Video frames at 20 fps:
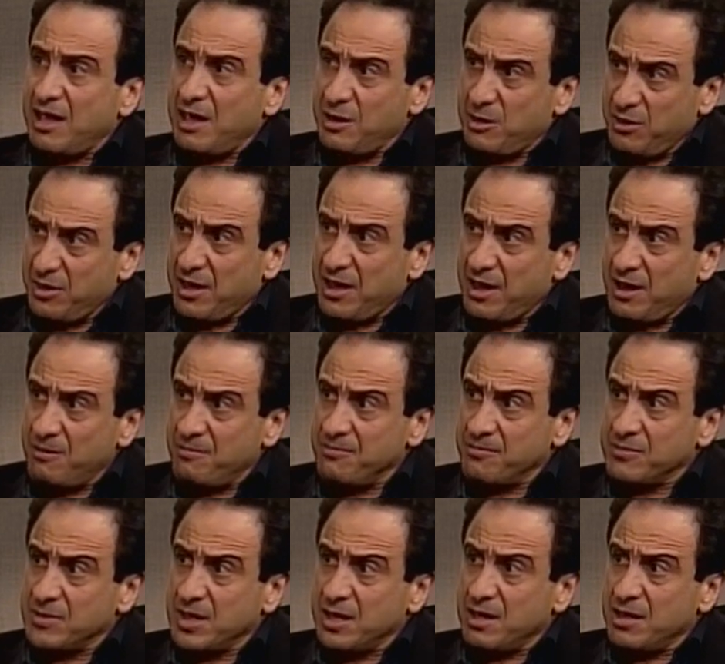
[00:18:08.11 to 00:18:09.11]
And there,
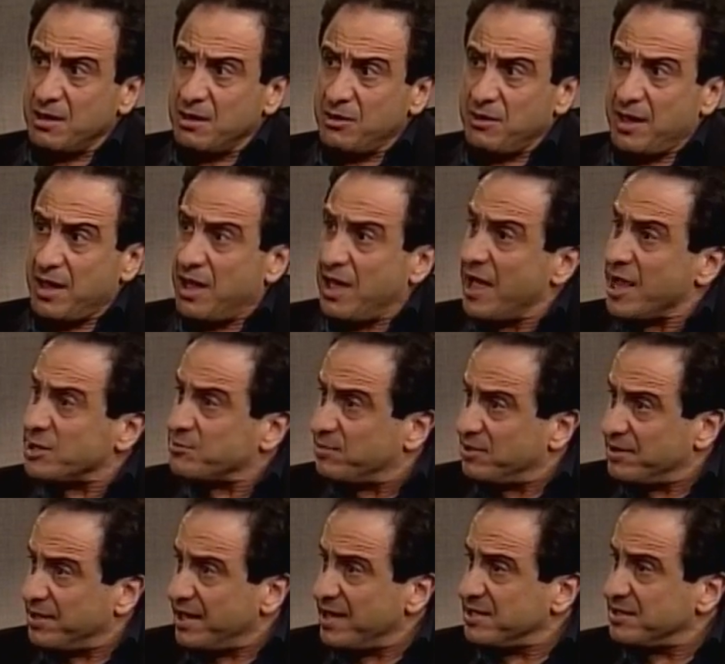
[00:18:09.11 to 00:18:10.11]
there are
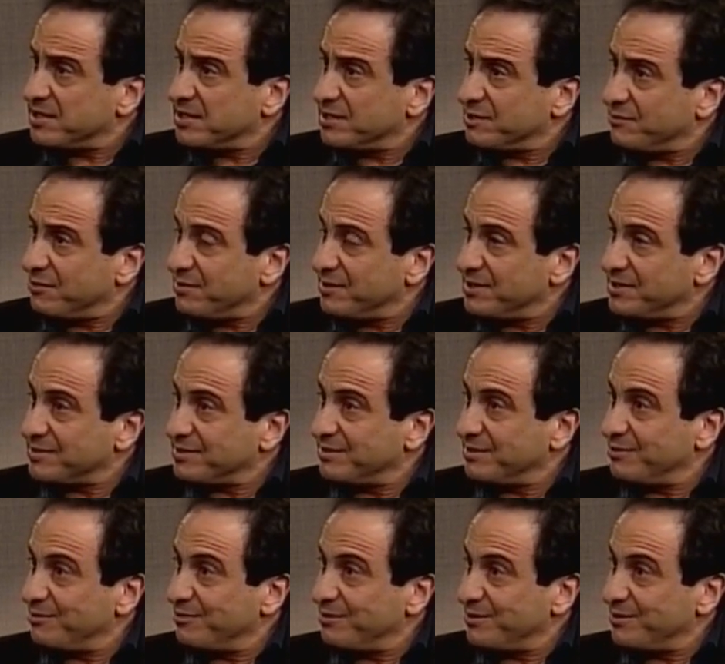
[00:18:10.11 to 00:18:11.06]
explanations for this.